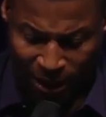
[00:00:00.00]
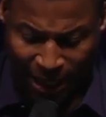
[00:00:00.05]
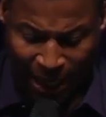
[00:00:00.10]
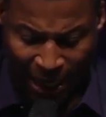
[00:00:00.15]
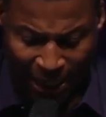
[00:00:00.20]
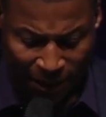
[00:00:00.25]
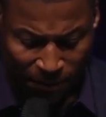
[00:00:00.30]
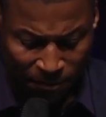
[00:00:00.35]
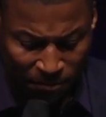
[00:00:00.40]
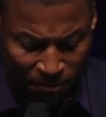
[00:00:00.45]

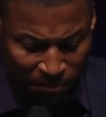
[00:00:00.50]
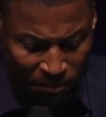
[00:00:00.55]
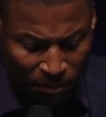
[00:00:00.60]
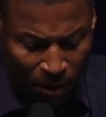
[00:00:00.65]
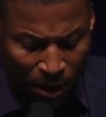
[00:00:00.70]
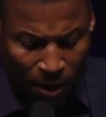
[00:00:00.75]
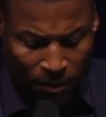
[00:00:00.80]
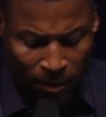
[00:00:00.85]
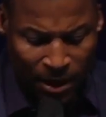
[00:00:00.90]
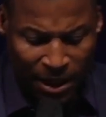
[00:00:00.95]
8,
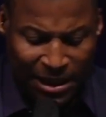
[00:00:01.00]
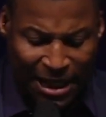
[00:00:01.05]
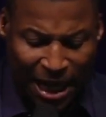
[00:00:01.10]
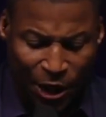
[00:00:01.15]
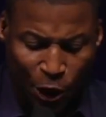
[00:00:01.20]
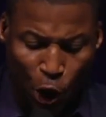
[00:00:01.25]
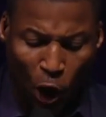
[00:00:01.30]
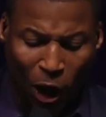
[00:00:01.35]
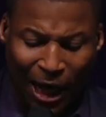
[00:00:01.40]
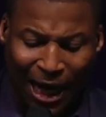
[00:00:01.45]
he said,
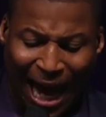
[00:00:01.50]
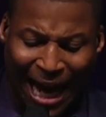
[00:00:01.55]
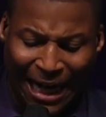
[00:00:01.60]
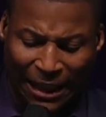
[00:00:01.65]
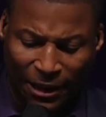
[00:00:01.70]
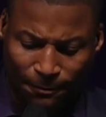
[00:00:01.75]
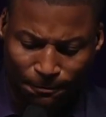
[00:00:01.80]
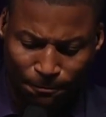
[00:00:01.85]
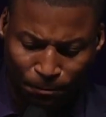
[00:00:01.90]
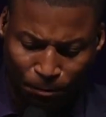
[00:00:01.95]
your light
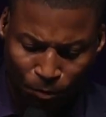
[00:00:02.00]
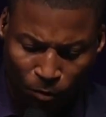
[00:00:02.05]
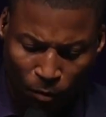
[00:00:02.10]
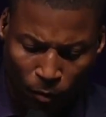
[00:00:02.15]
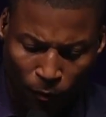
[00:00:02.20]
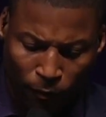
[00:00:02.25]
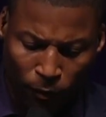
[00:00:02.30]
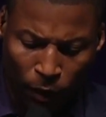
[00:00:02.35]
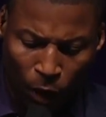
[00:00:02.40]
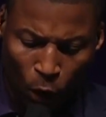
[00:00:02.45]

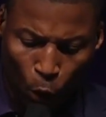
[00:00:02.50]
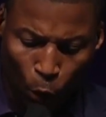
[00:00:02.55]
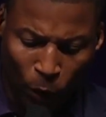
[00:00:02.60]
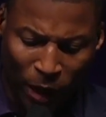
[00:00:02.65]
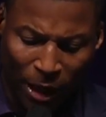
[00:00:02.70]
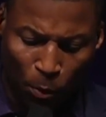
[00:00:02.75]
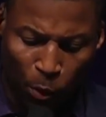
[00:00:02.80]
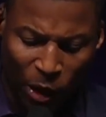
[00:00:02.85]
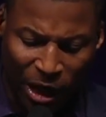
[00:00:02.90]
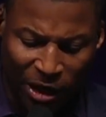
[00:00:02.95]

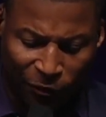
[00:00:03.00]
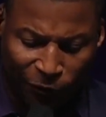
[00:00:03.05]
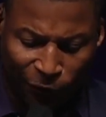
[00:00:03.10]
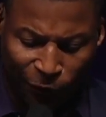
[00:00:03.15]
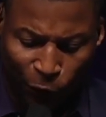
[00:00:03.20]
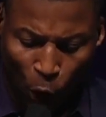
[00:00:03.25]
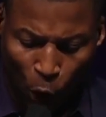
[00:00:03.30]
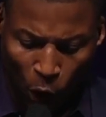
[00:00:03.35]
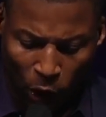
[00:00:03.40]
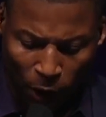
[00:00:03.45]
will break
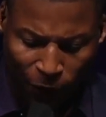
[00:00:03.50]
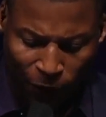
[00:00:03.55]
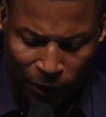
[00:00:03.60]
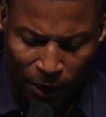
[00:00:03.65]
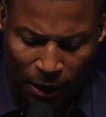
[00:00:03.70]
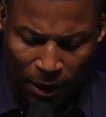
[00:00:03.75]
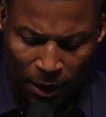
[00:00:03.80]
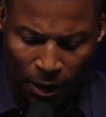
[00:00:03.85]
forth